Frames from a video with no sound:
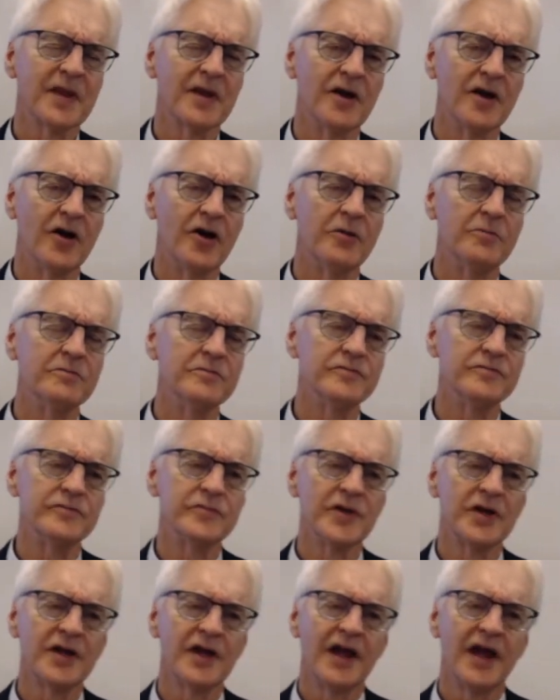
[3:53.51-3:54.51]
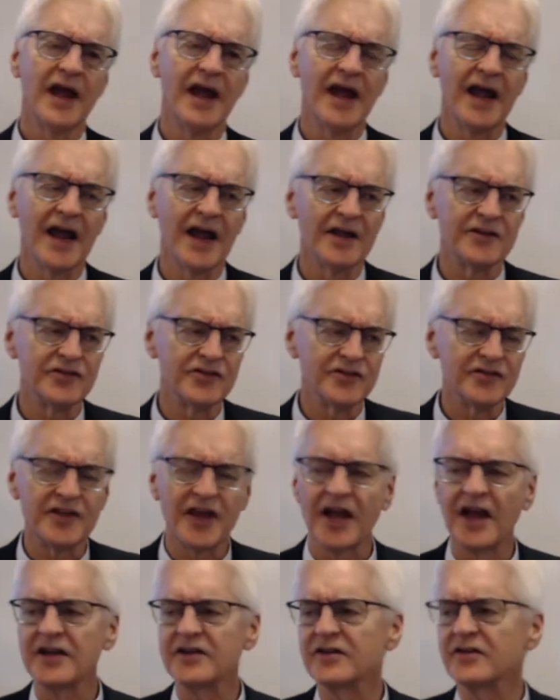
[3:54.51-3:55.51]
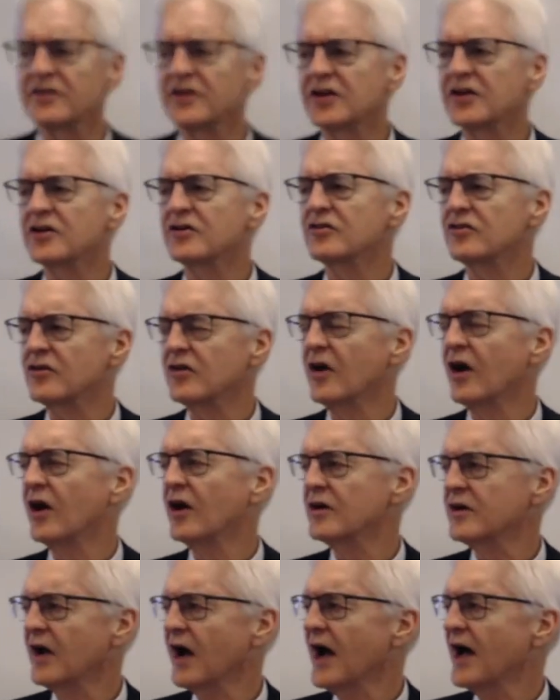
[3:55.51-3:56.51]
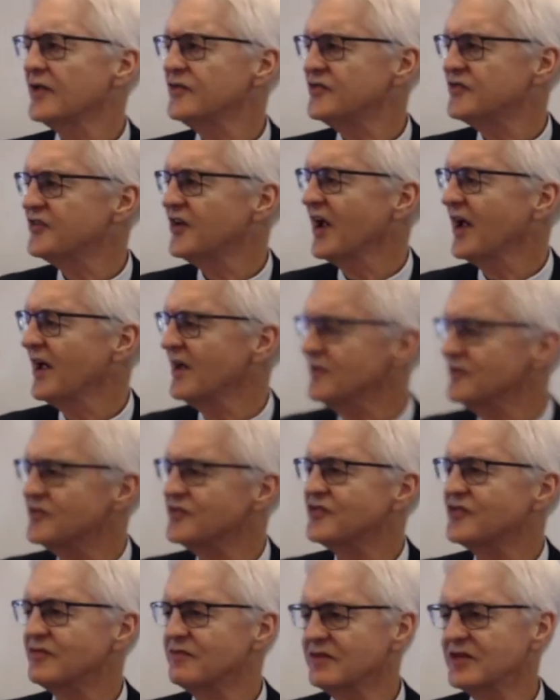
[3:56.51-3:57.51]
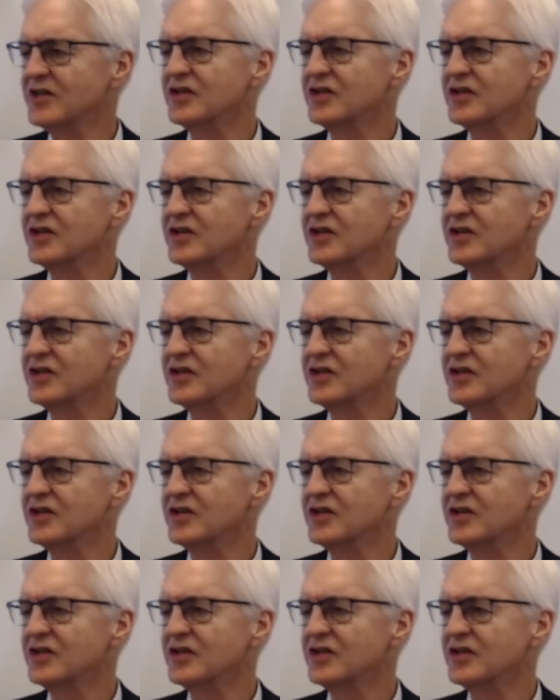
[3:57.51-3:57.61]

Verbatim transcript: Um, and then uh, God says,